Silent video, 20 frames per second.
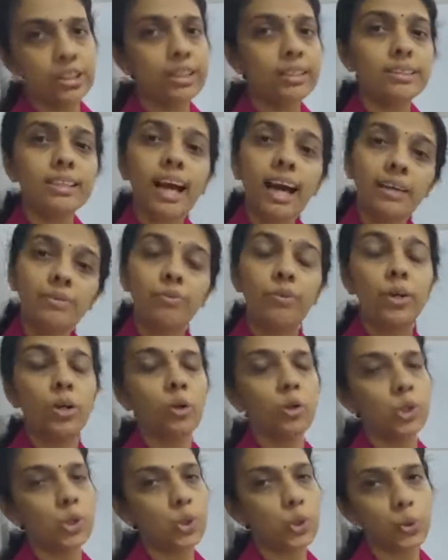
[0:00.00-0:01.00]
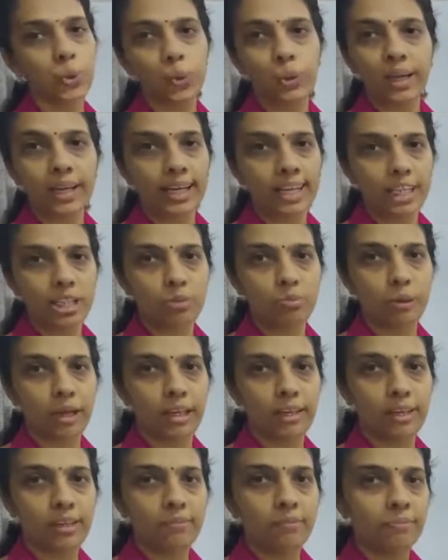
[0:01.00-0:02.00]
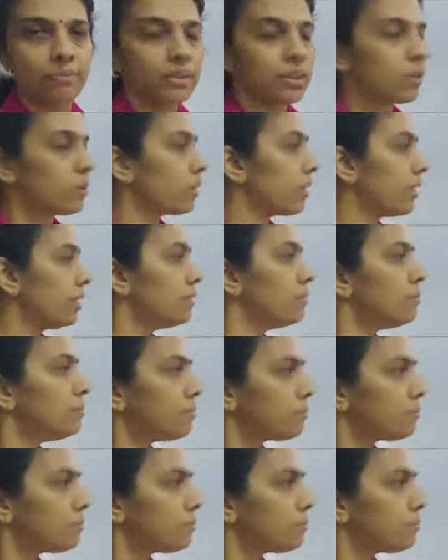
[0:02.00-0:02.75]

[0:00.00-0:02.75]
In that way also you can explain. Okay,